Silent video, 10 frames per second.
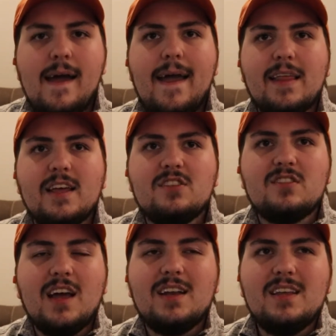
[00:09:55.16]
And they
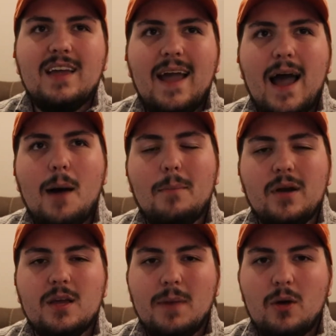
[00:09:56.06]
said, yeah,
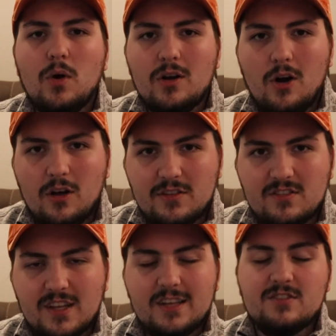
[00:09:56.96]
but you might want to call the
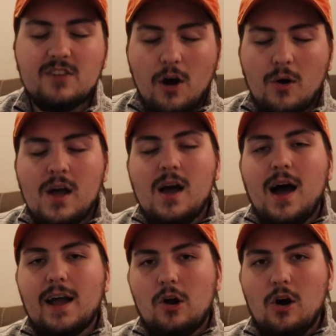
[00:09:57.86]
city. So
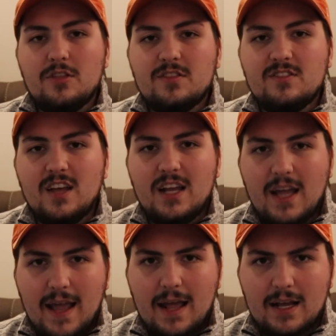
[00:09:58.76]
I called the
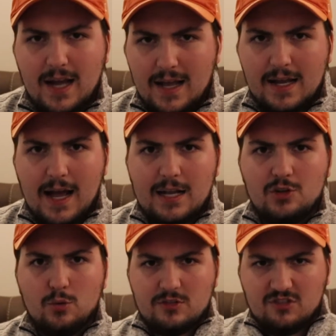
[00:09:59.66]
city, and it kind of got
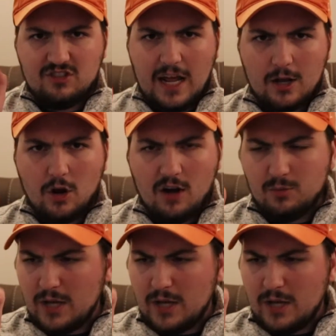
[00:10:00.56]
into a standoff.